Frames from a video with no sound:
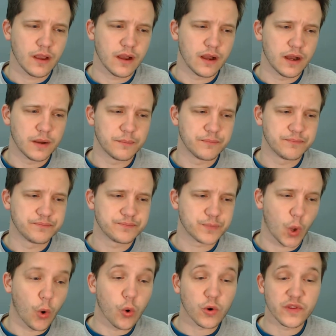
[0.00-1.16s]
Um,
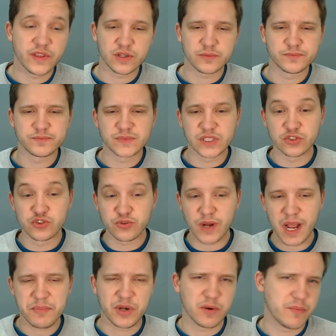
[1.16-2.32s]
or they'll they'll
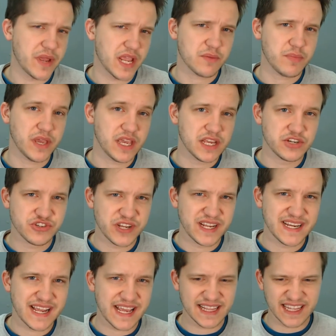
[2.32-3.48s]
drop your bank page
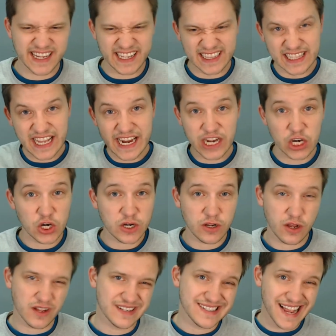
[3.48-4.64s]
in a like a layer
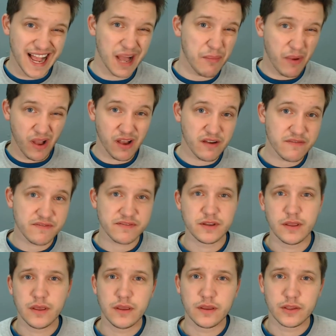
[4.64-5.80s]
on top of
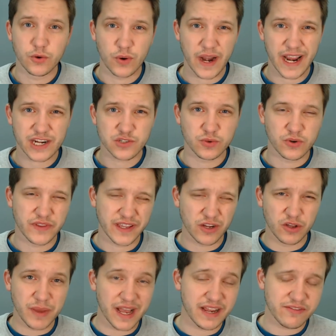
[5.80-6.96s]
your actual, or they
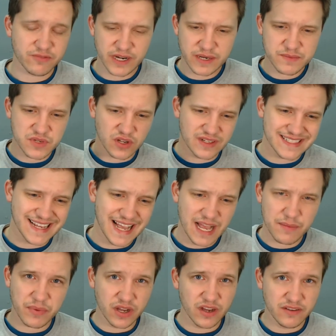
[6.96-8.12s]
call them iframes, on
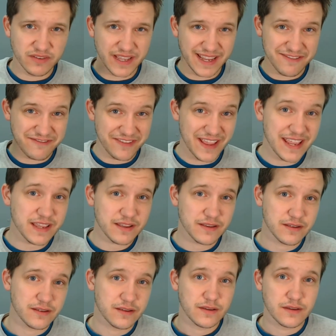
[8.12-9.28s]
top of a fake
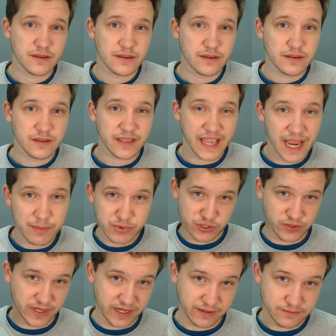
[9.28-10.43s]

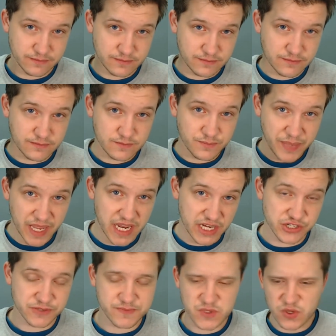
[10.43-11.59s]
capturing
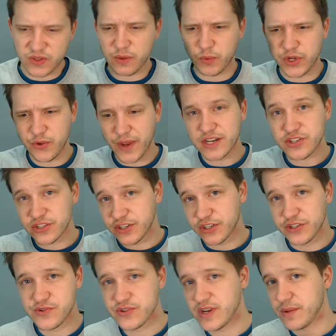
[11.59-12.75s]
page, so that when you enter your
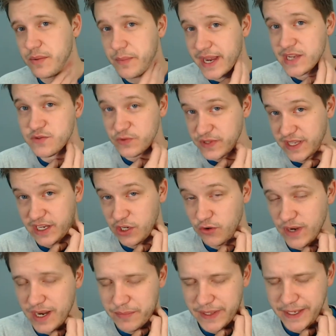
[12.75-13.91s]
username and password, they can
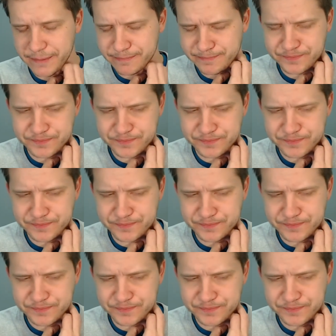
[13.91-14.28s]
grab that.